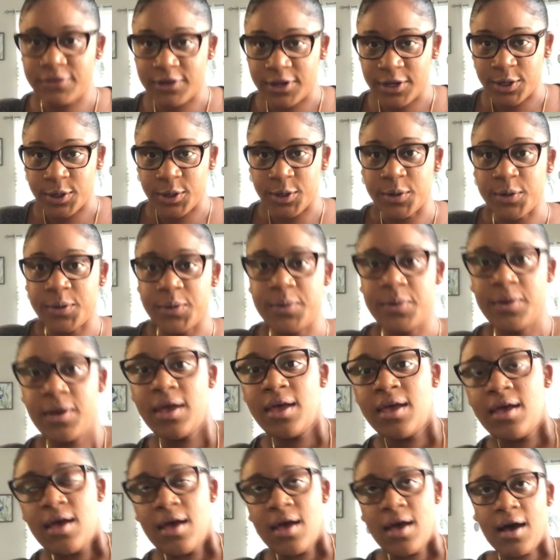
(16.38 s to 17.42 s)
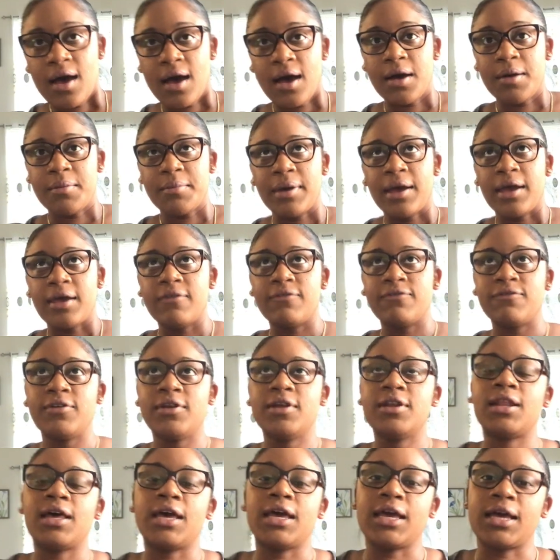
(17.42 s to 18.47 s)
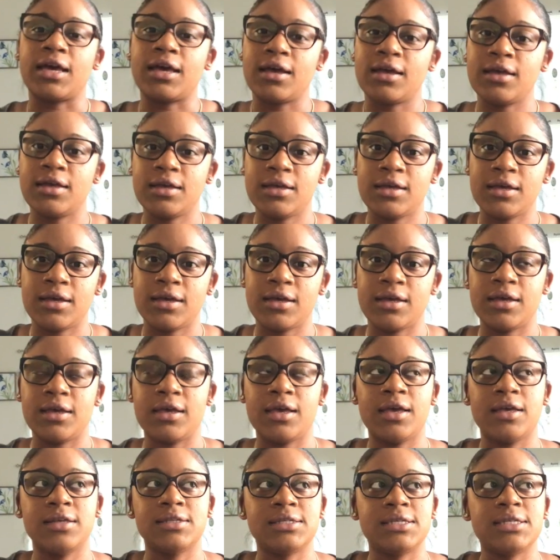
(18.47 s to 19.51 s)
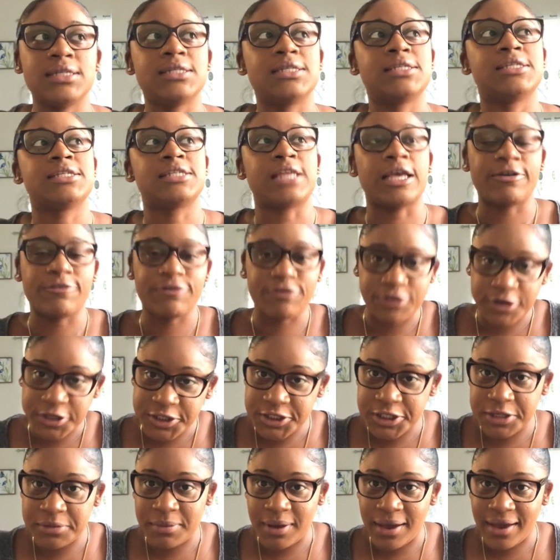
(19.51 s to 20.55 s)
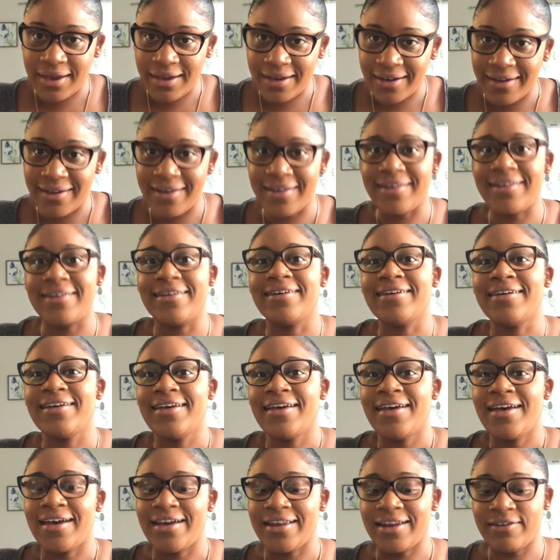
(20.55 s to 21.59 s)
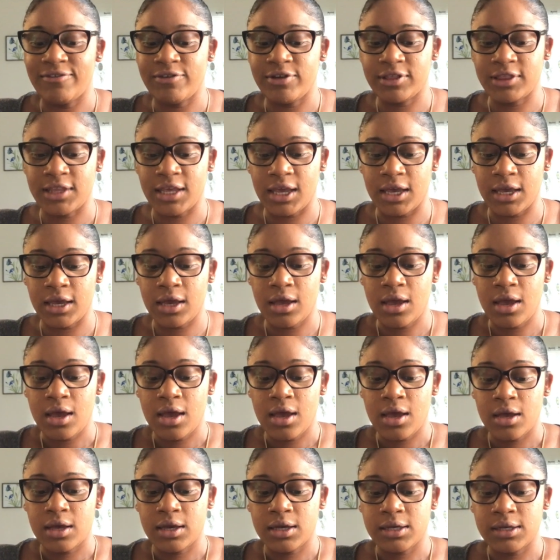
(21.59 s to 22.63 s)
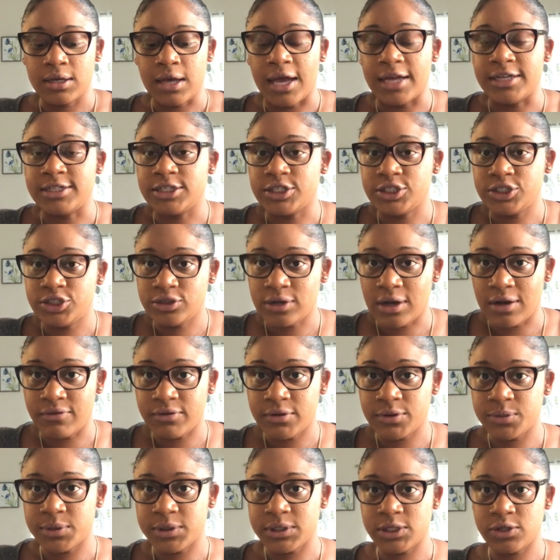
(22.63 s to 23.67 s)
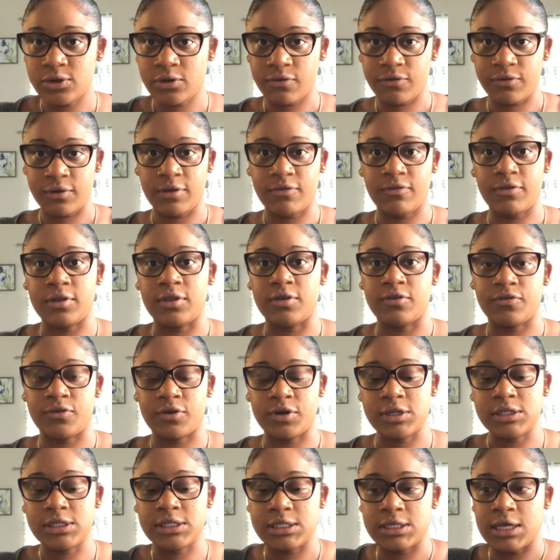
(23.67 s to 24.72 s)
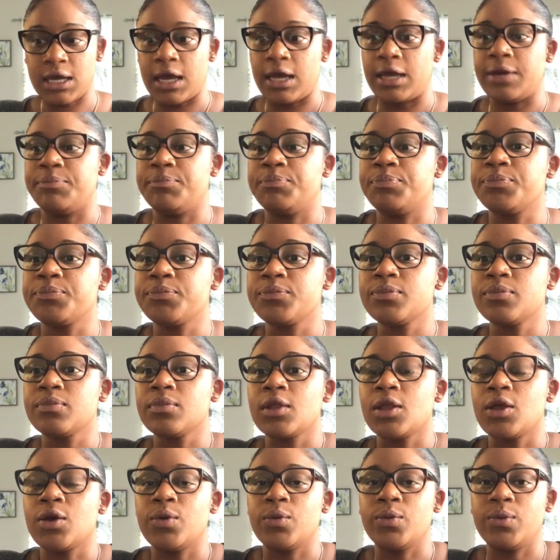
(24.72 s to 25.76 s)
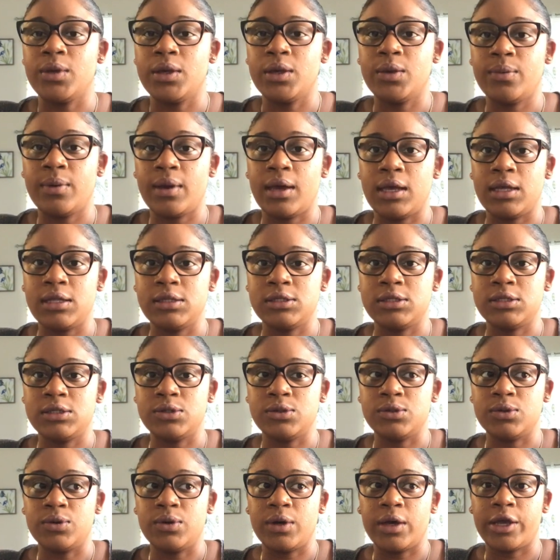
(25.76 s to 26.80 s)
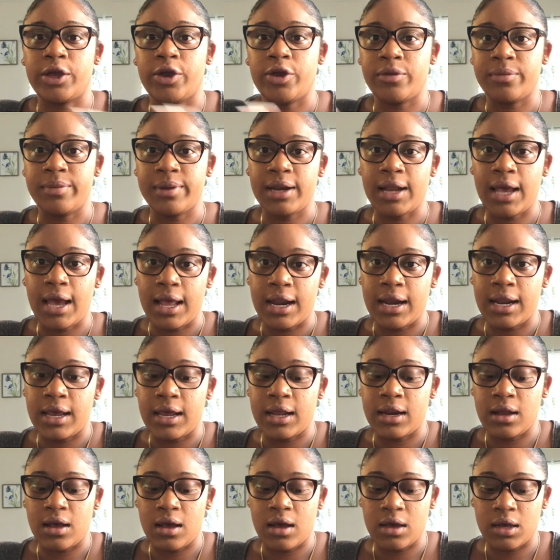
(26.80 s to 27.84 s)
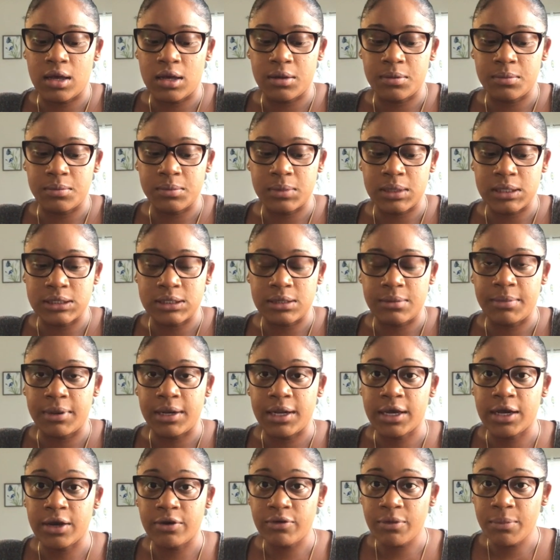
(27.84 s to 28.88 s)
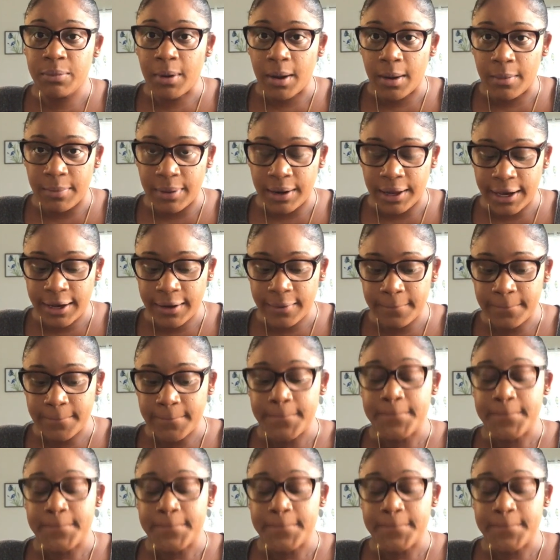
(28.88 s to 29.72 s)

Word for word: video, um, I feel like since it's like fresh in my head and everything, I just traveled with Sophie for the first time. We went to a Caribbean island, um, Dominican Republic,